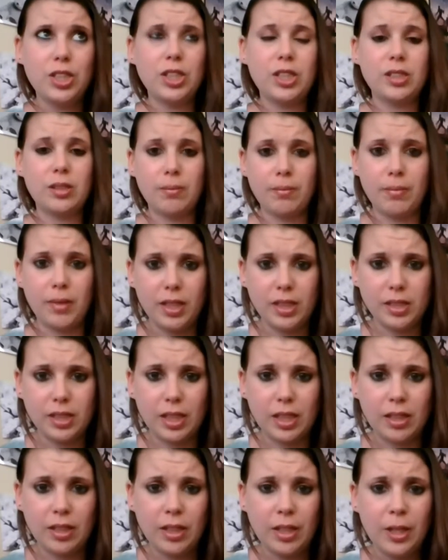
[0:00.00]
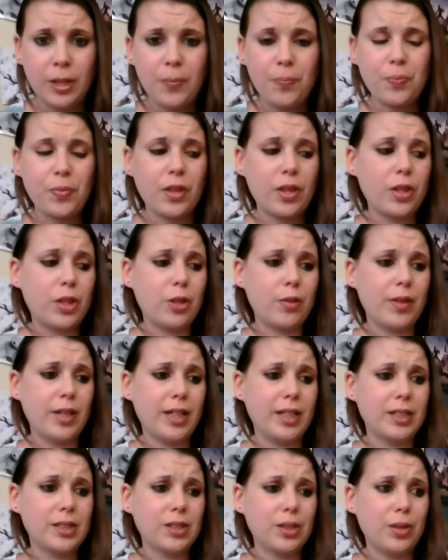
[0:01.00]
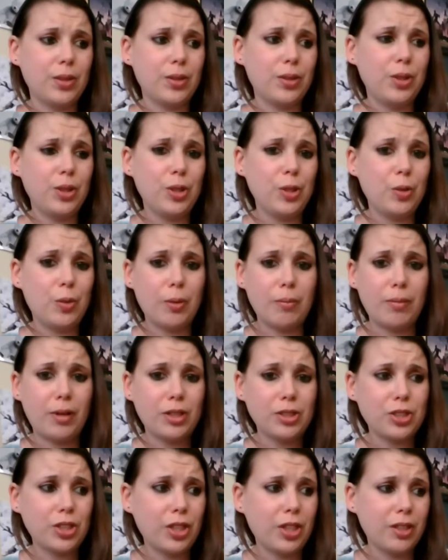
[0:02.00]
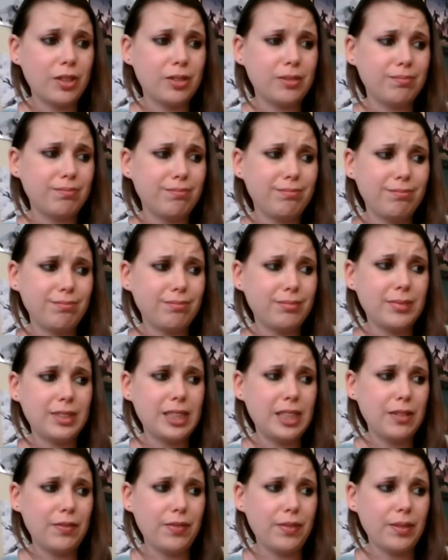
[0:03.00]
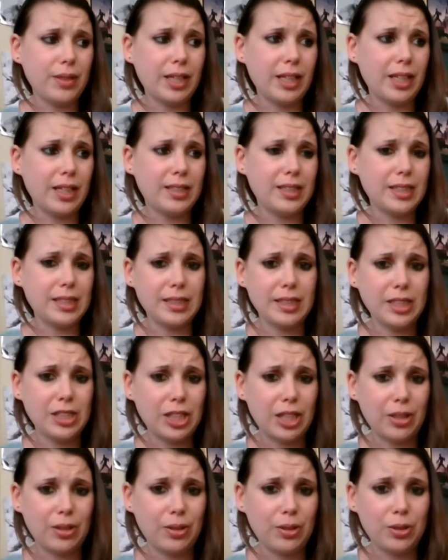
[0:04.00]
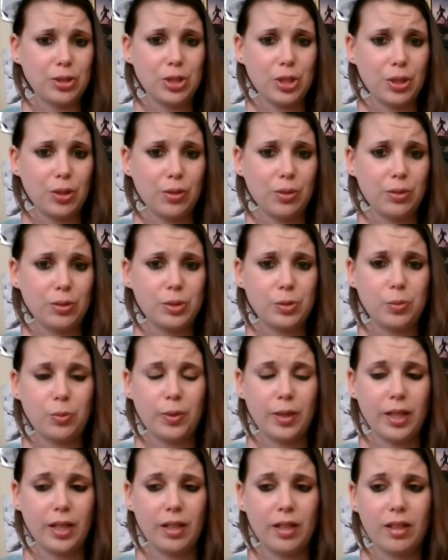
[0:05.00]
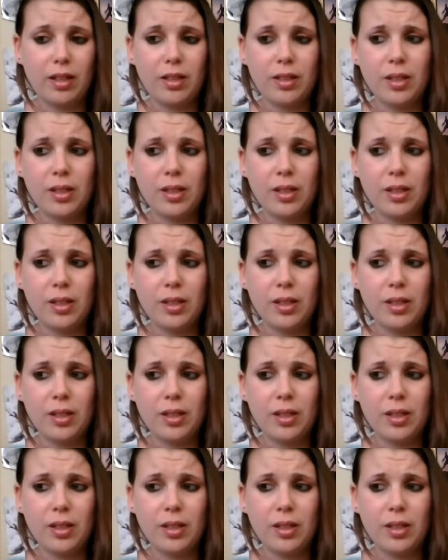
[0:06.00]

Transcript: She's amazing. There is new modern T V, uh, Disney Channel shows with,